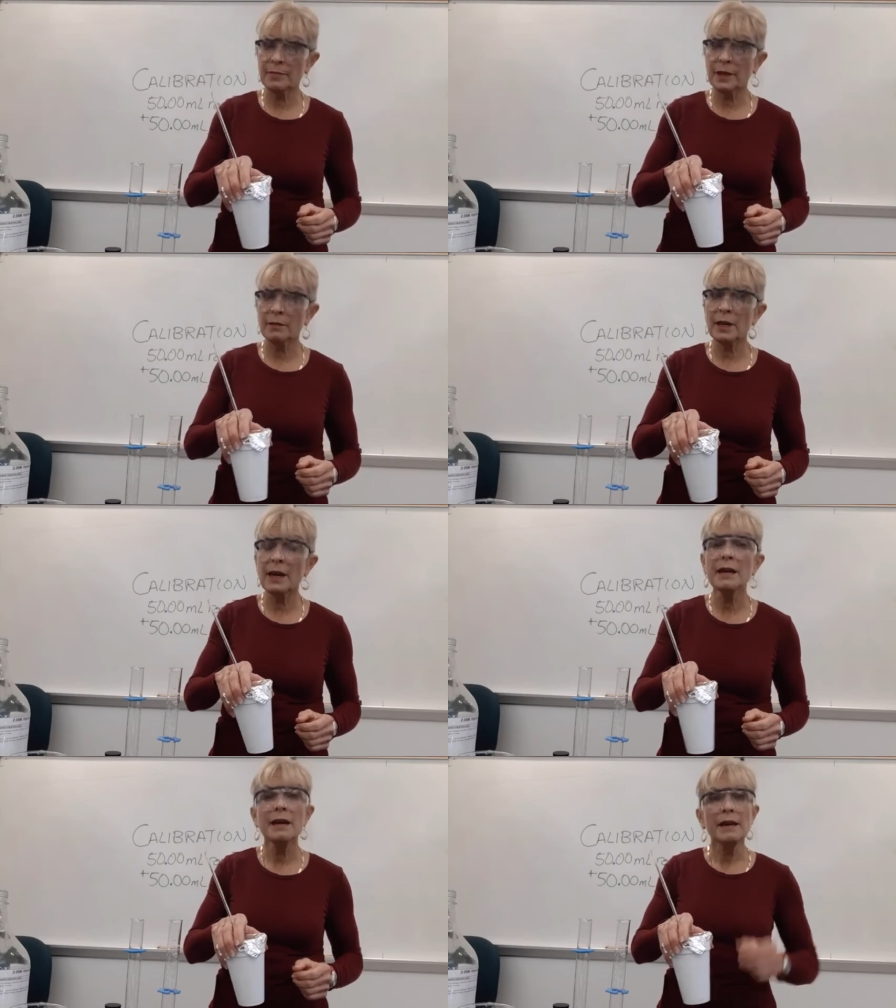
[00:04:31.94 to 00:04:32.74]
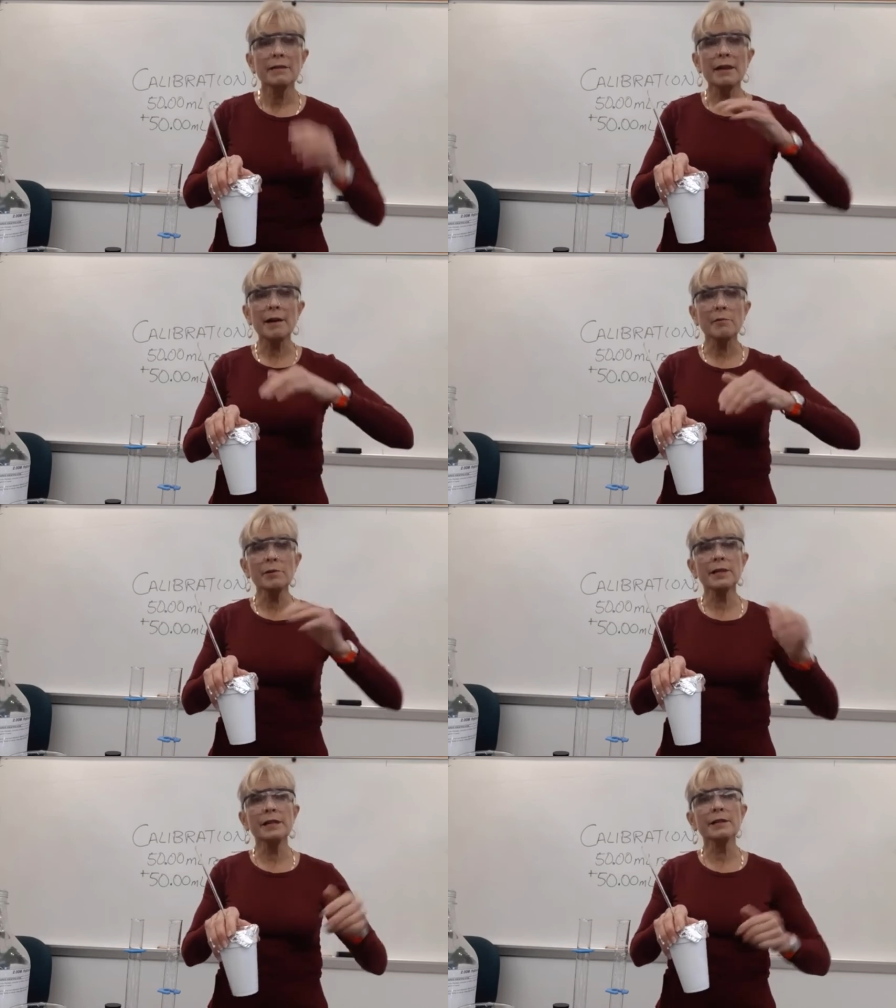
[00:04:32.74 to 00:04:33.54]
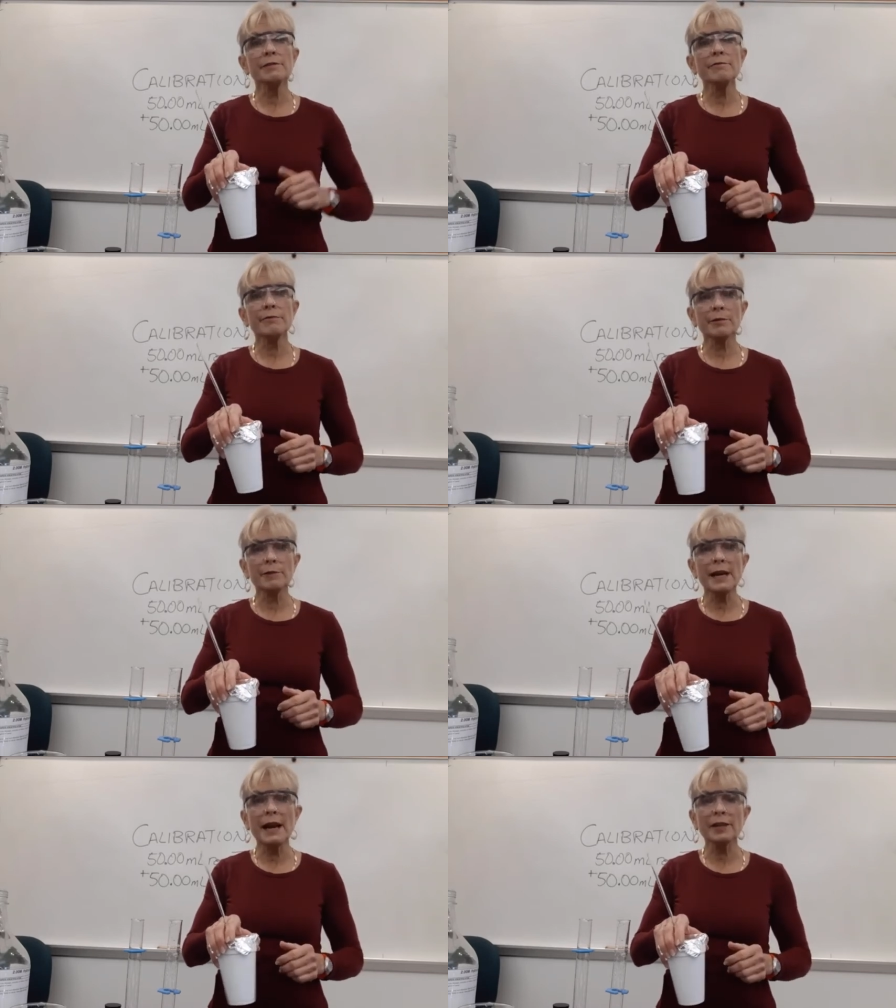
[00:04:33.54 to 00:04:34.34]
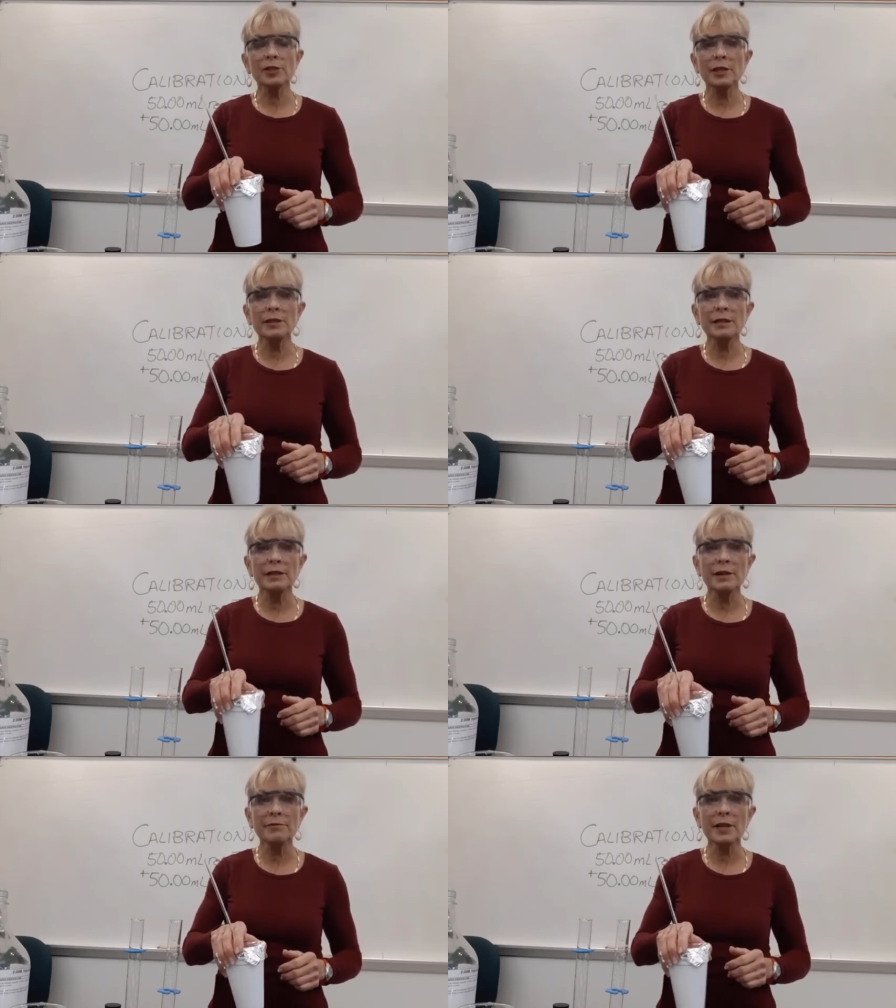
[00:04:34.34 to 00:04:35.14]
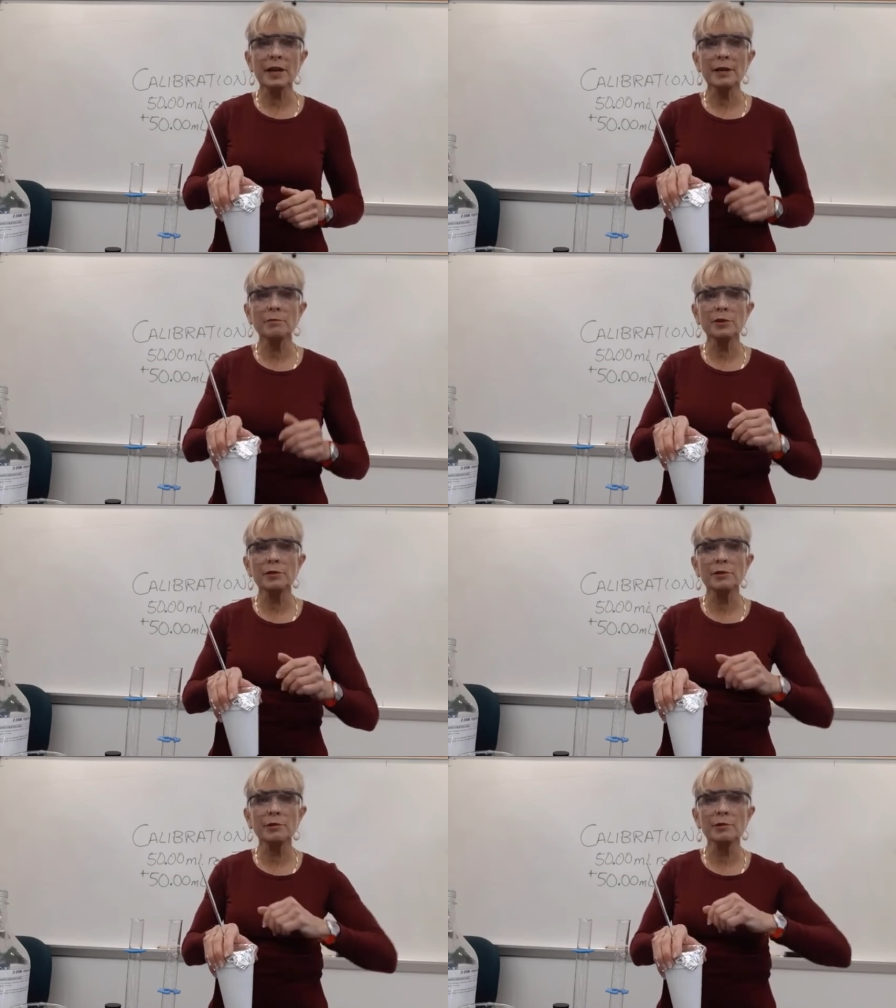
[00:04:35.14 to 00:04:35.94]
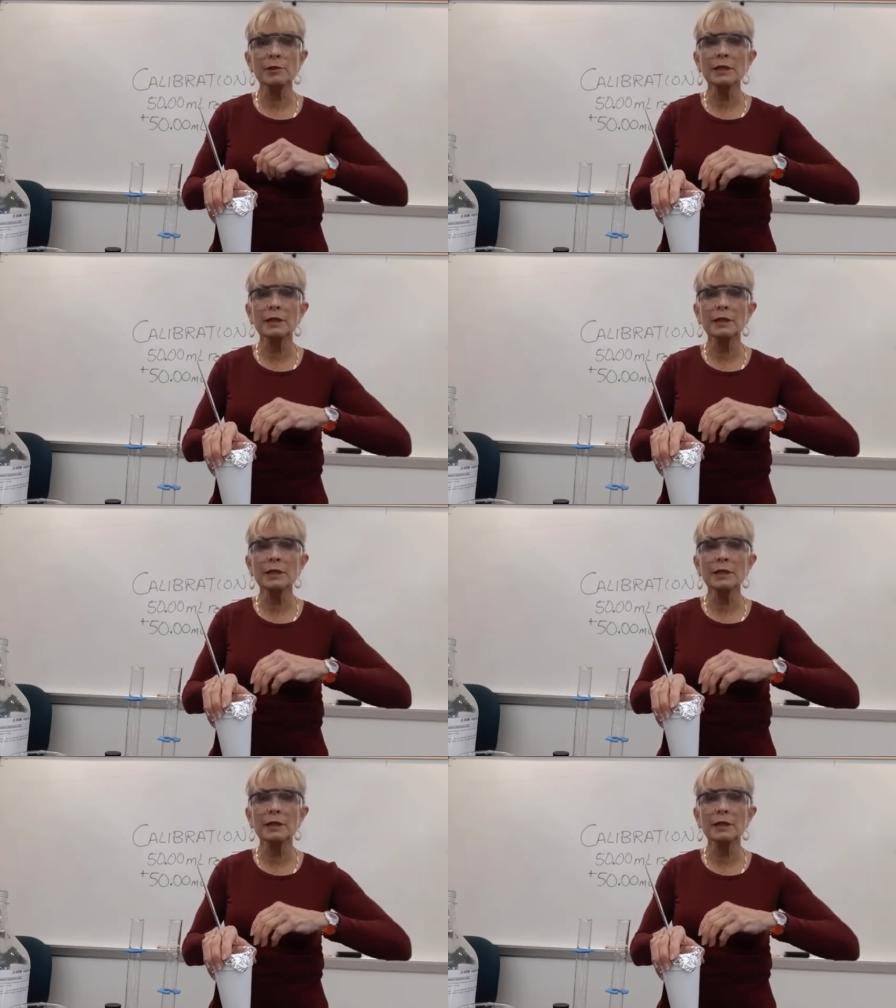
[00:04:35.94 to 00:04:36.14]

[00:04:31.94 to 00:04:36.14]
Okay? That will give the reaction enough time to